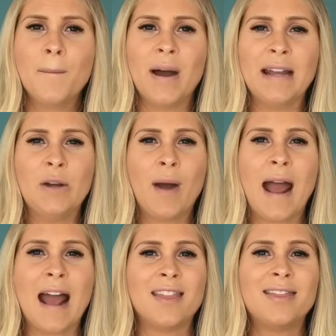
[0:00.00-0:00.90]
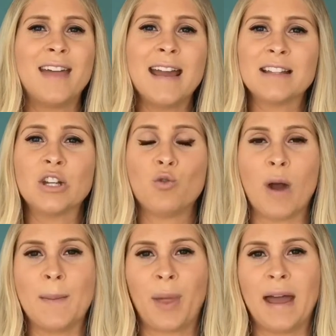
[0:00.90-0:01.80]
But anyway, I think it's a
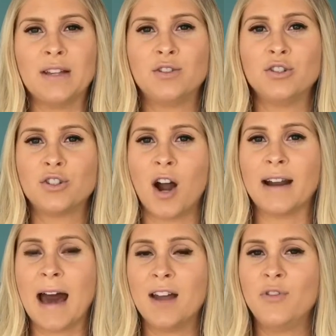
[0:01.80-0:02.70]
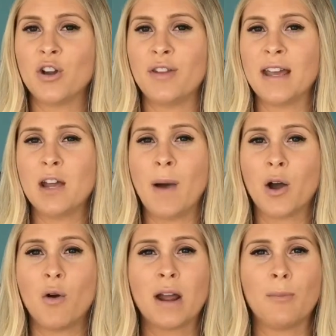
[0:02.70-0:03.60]
great place to start out if you're thinking
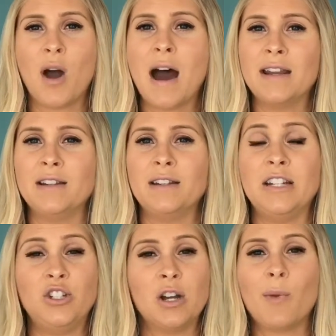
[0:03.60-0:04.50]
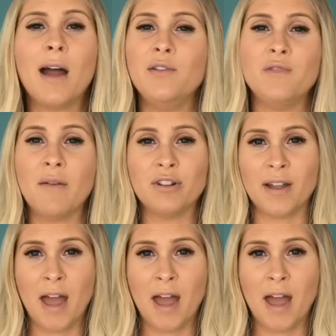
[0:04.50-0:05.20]
about going abroad and teaching abroad and you've never done